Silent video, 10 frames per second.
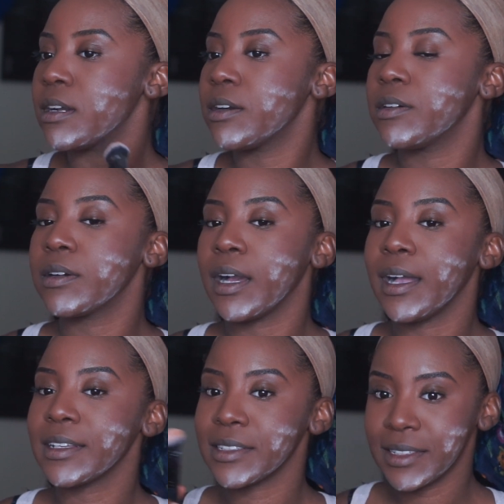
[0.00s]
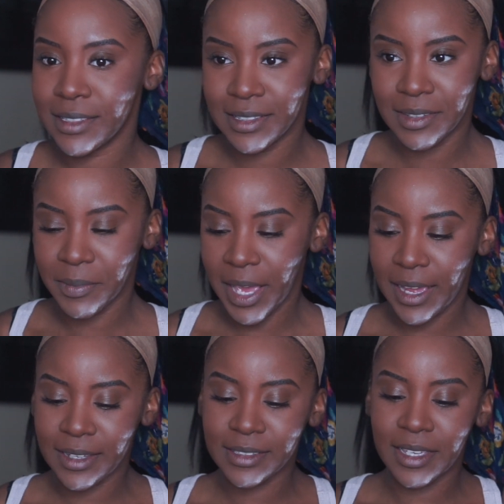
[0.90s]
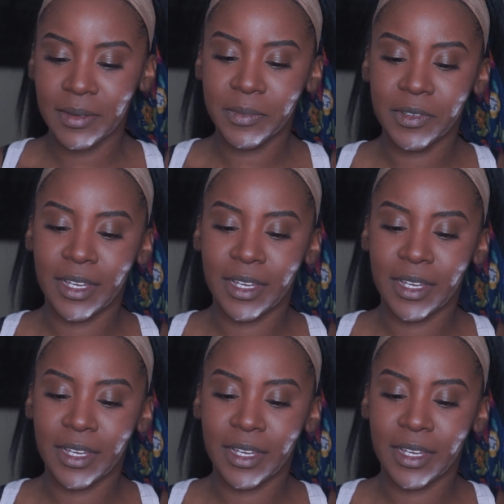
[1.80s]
Oh gosh, this is a bad example,